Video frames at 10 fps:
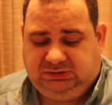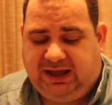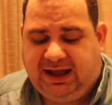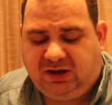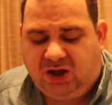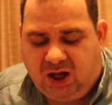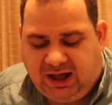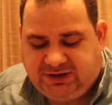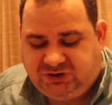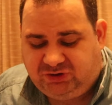and
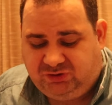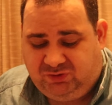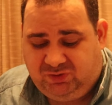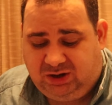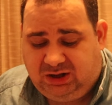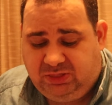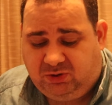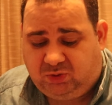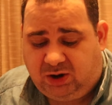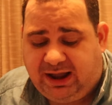guide you on
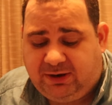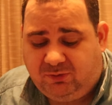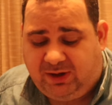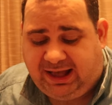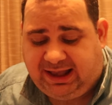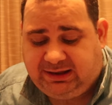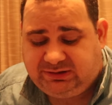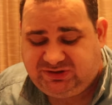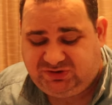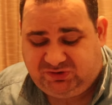the right way
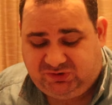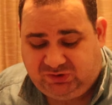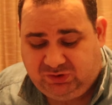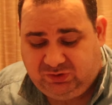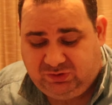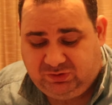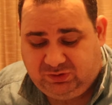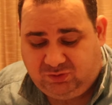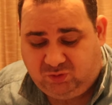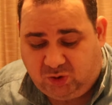to
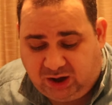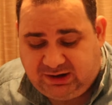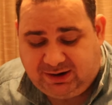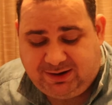what